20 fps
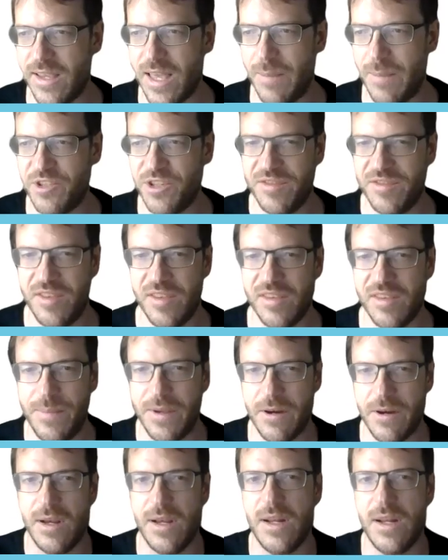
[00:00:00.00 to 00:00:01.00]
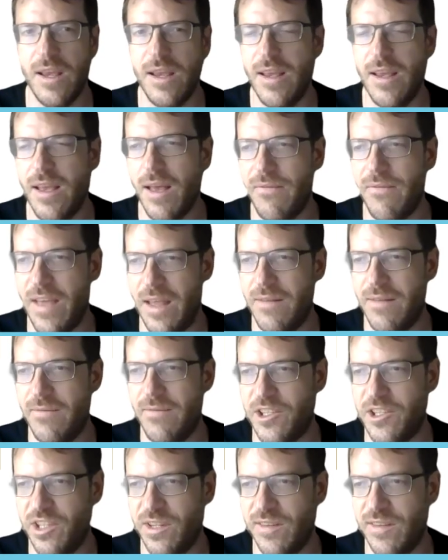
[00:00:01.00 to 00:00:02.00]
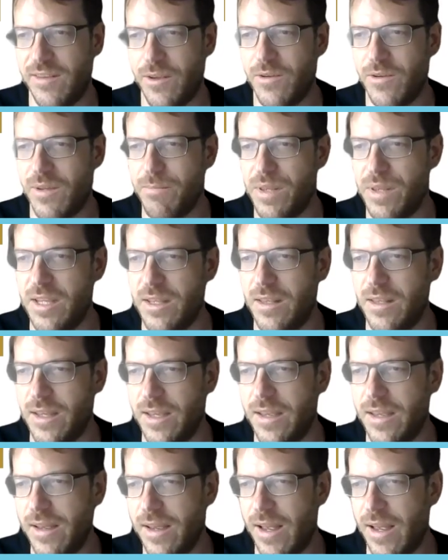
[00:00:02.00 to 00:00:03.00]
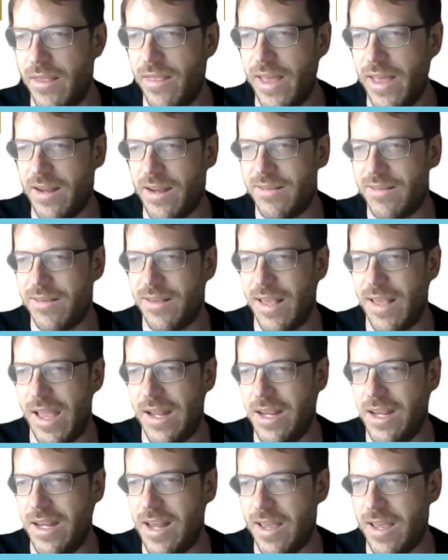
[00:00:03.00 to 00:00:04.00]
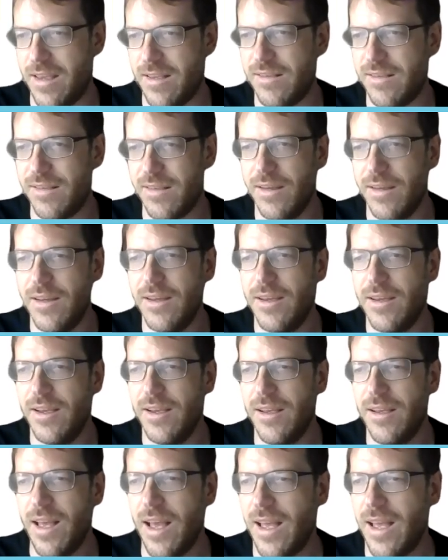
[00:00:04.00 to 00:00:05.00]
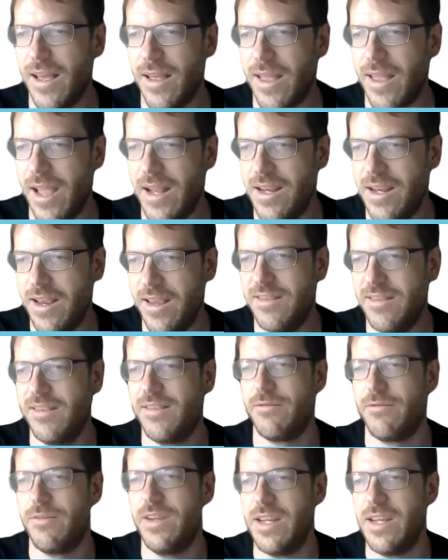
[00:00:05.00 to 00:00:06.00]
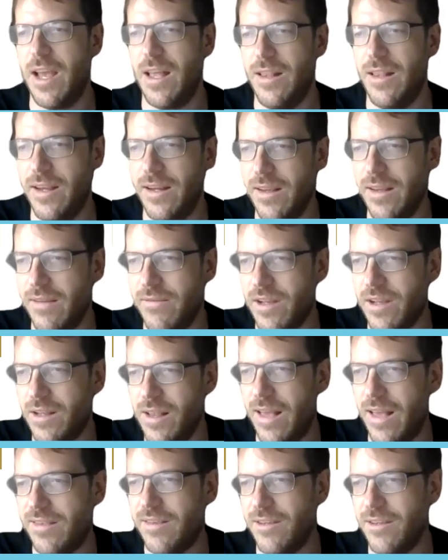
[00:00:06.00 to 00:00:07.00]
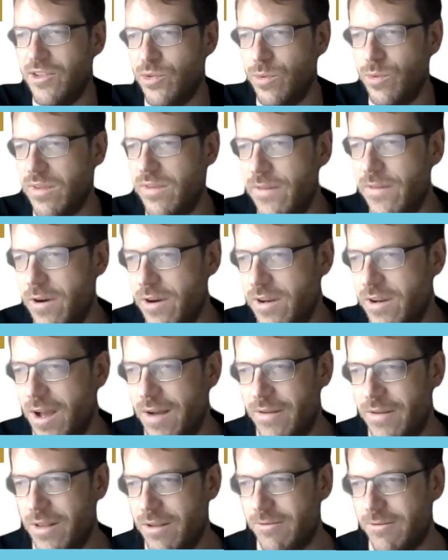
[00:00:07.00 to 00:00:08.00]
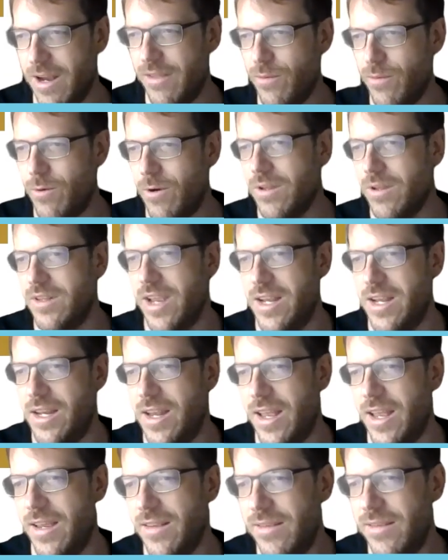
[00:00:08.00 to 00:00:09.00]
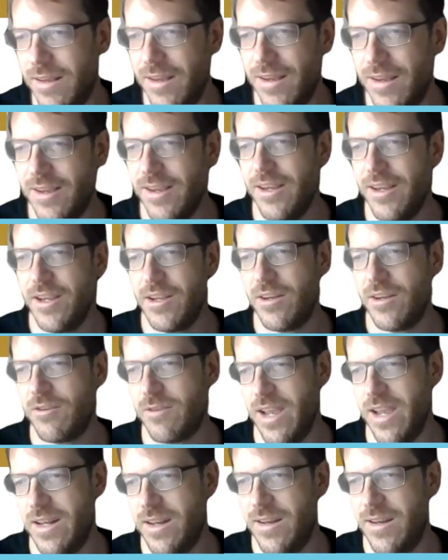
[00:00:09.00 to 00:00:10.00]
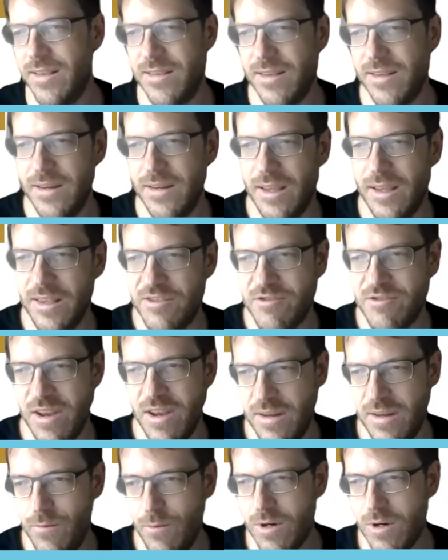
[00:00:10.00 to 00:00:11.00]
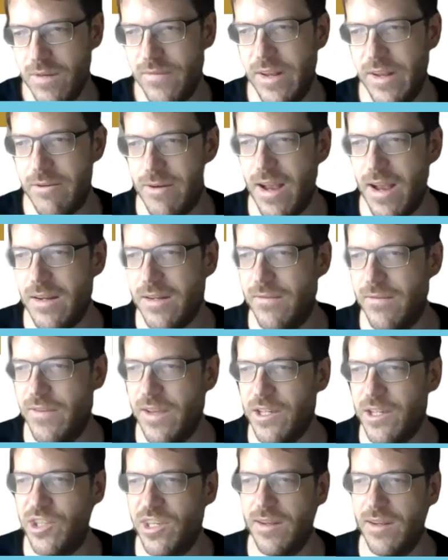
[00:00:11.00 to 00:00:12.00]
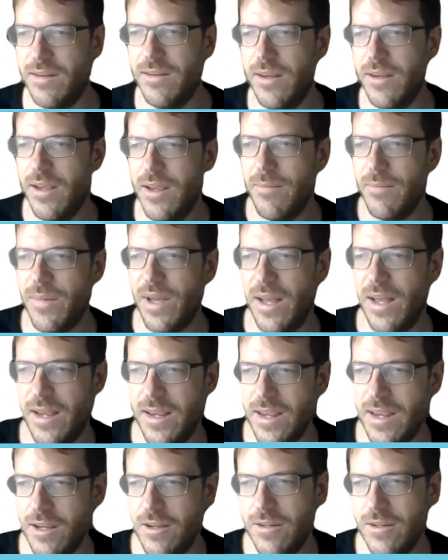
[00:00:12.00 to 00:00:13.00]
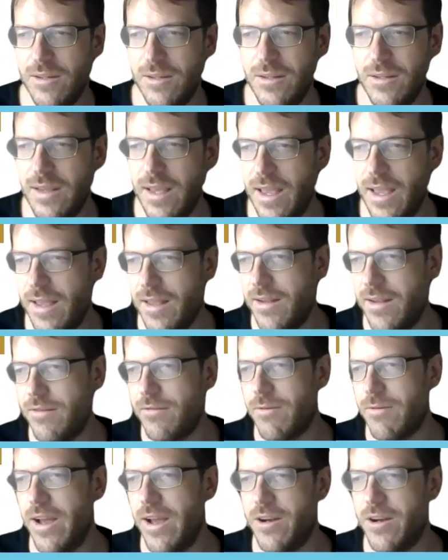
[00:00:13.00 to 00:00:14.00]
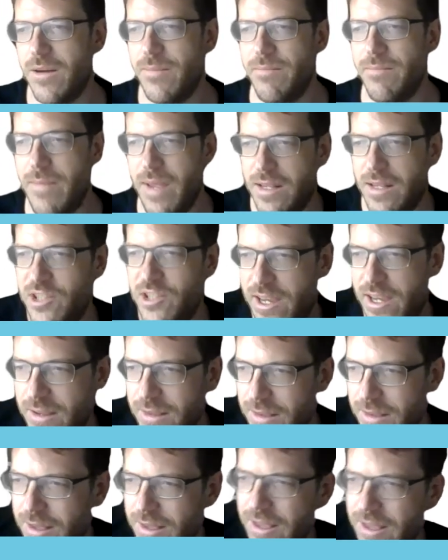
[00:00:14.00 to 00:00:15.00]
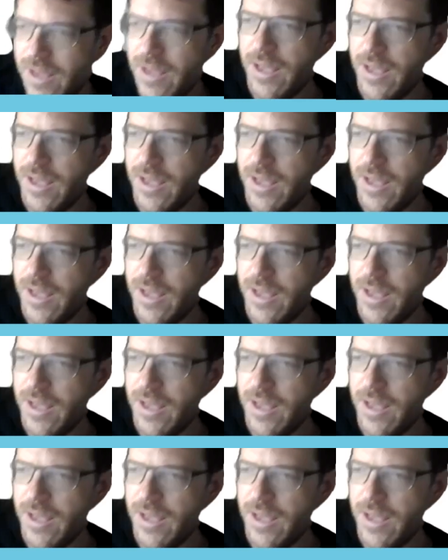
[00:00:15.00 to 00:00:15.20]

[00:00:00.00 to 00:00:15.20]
think it captures the spirit of fan fiction so completely, and that's 80 Days. 80 Days is a retelling of the classic Jules Verne novel Around the World in 80 Days, created as an illustrated work of interactive fiction by Inkel and writer Meg Jant.